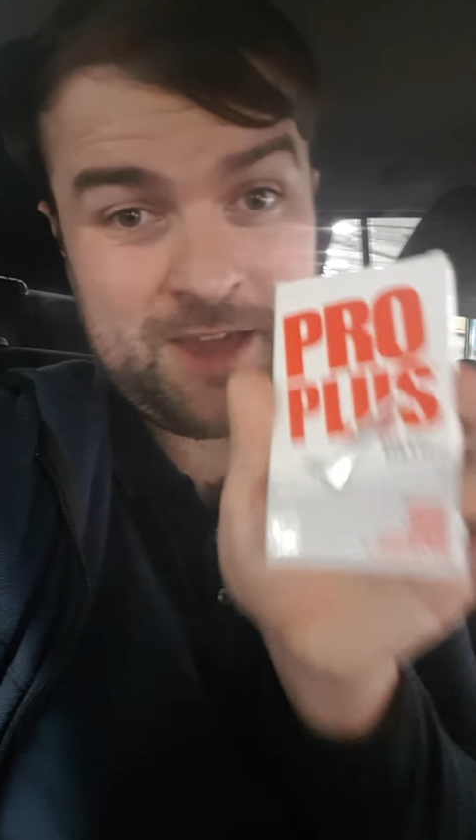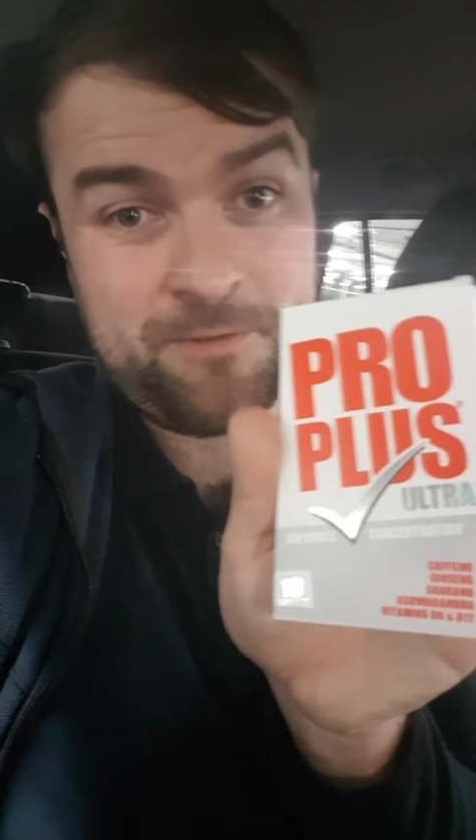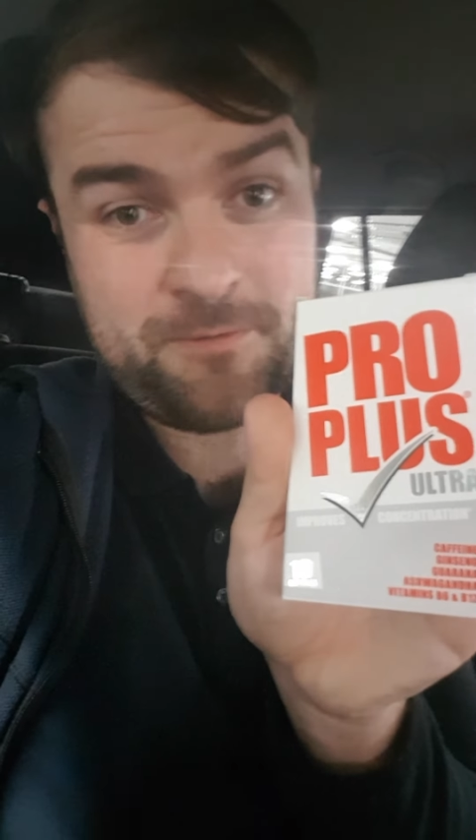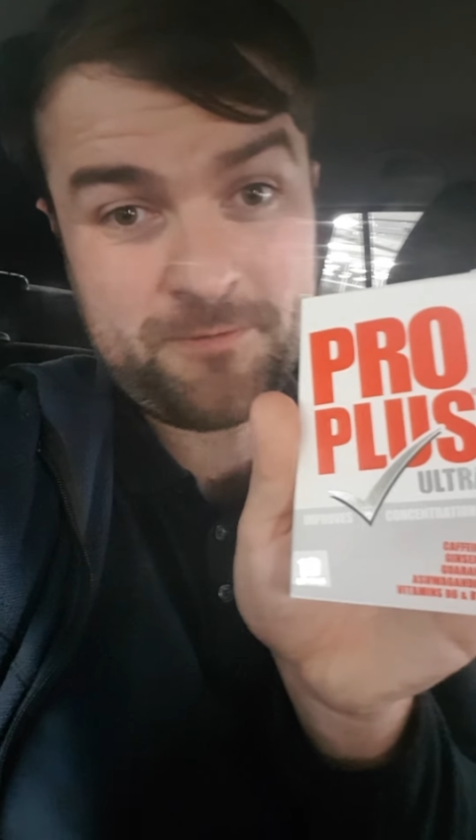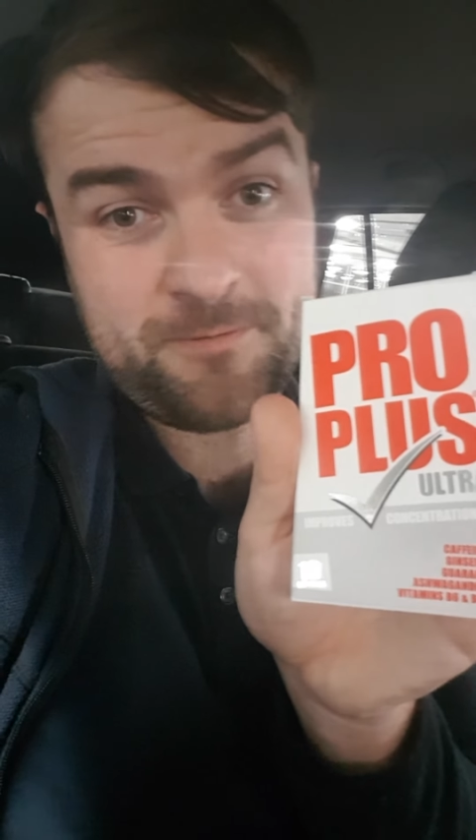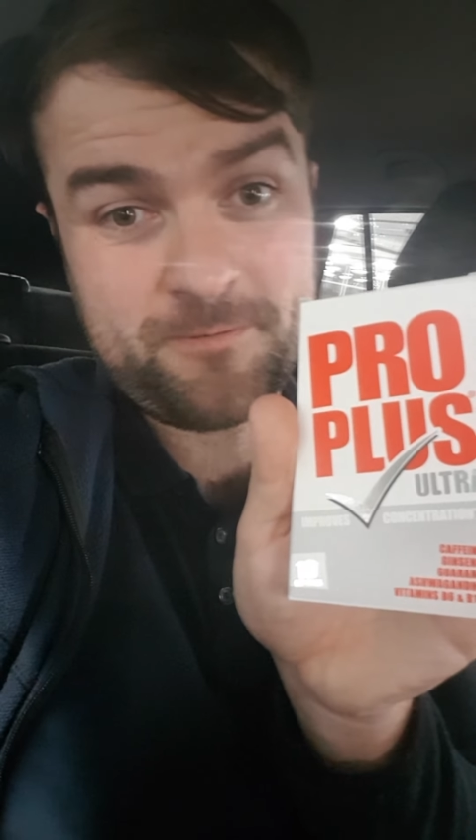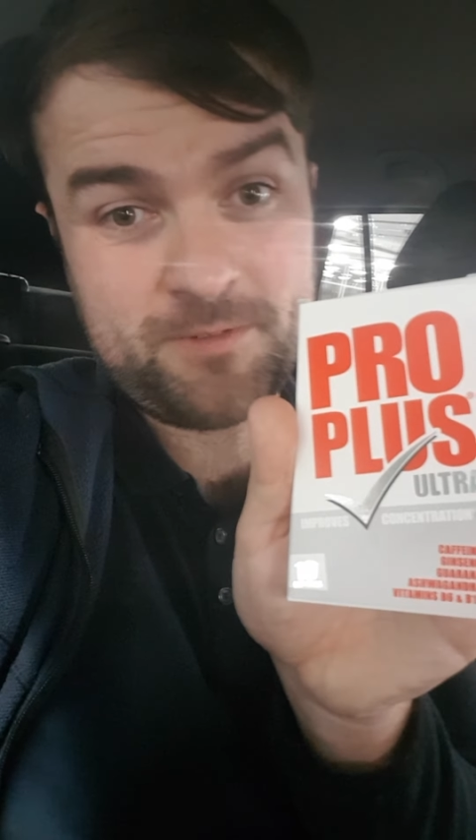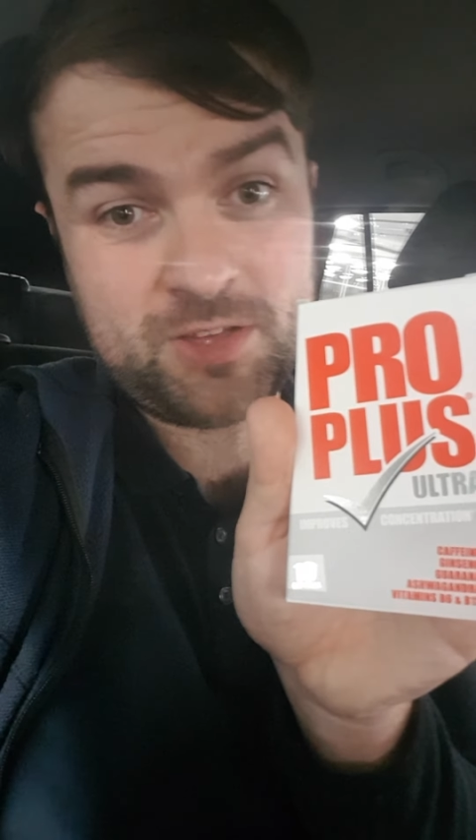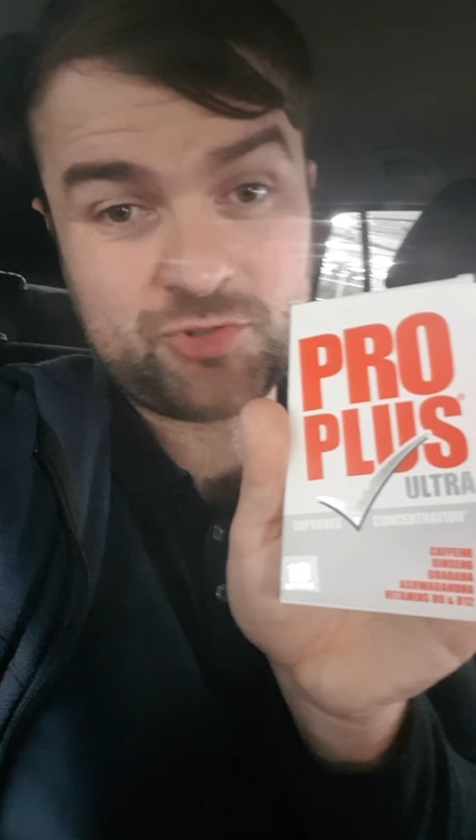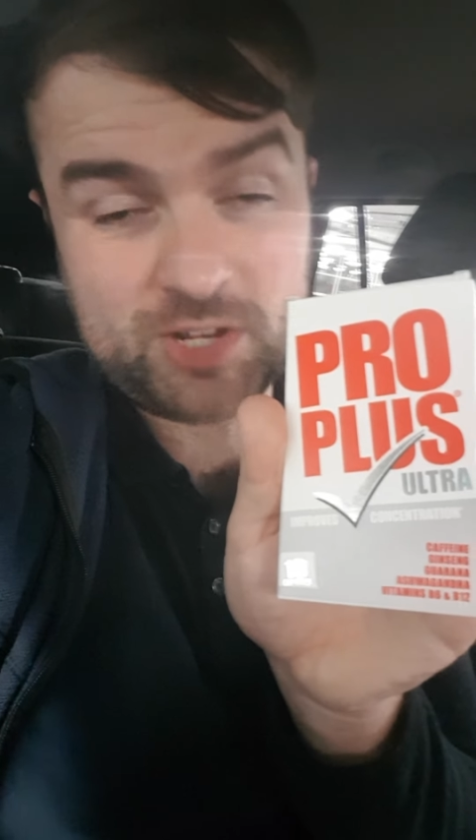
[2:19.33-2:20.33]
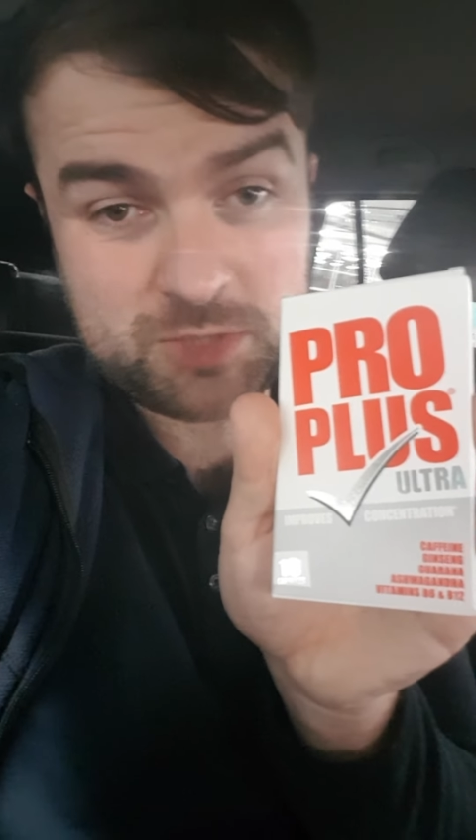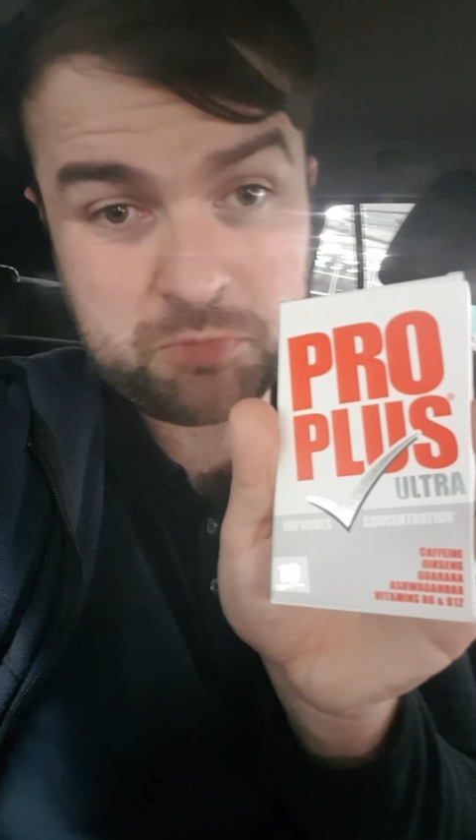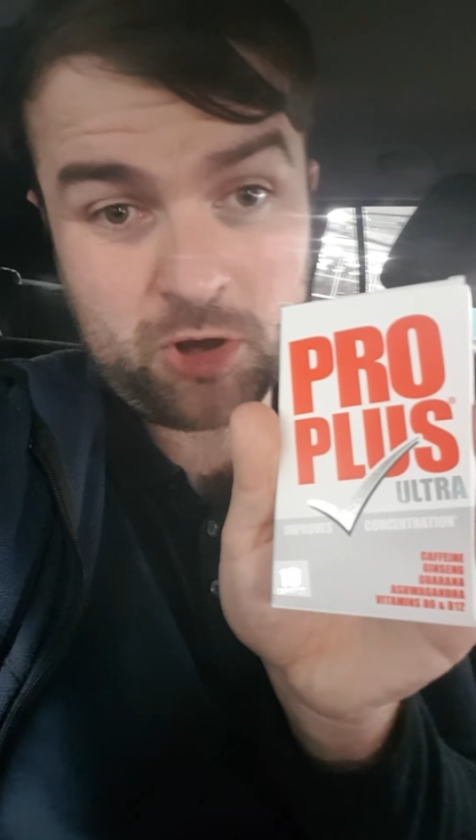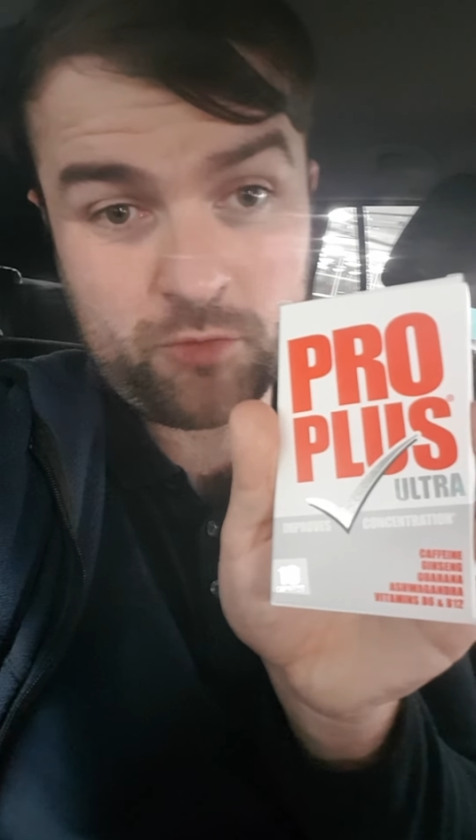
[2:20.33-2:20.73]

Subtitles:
if you're trying to put